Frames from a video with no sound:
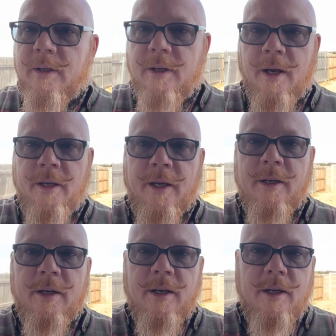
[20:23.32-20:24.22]

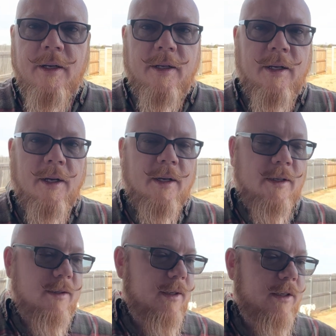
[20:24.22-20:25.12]
Again,
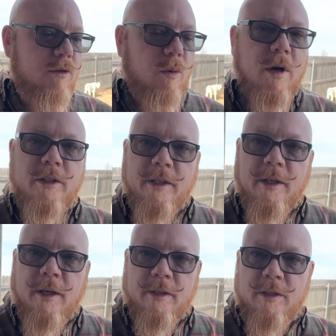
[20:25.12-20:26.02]
thanks for watching.
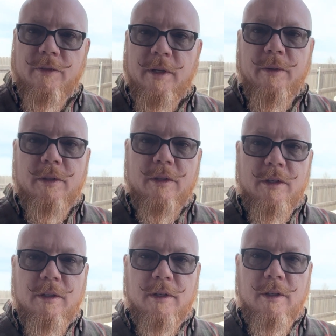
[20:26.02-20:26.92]
This video is
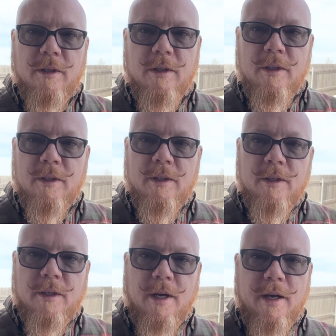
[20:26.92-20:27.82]
just to
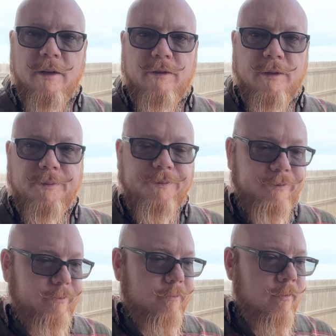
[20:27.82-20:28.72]
kind of
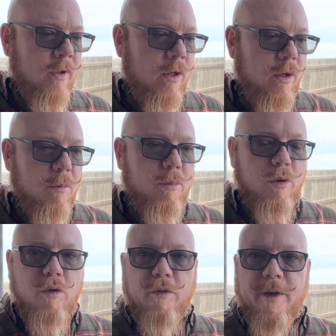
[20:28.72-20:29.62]

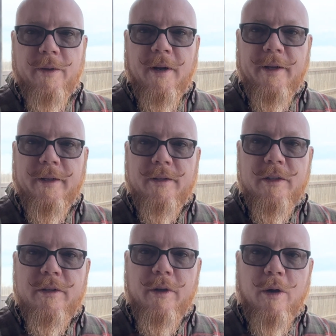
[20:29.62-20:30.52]
prove whether or not I could
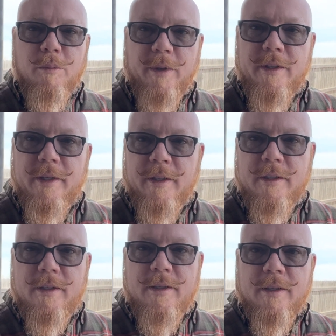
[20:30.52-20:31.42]
start
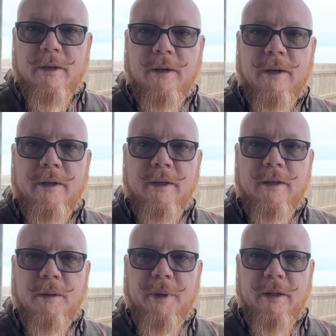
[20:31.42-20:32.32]
briskets on
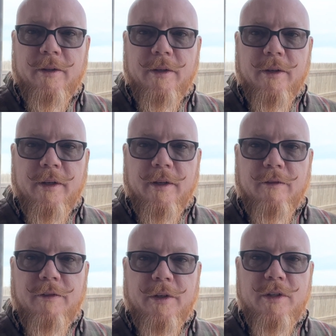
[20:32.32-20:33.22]
a pellet cooker and then
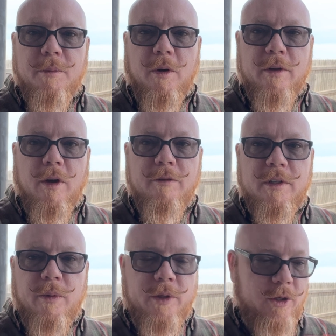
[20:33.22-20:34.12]
finish them on the
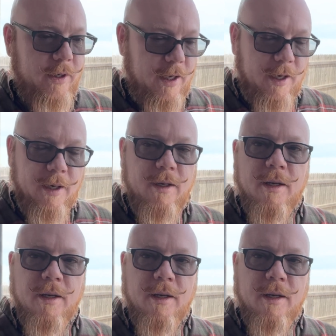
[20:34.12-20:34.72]
offset, which you can.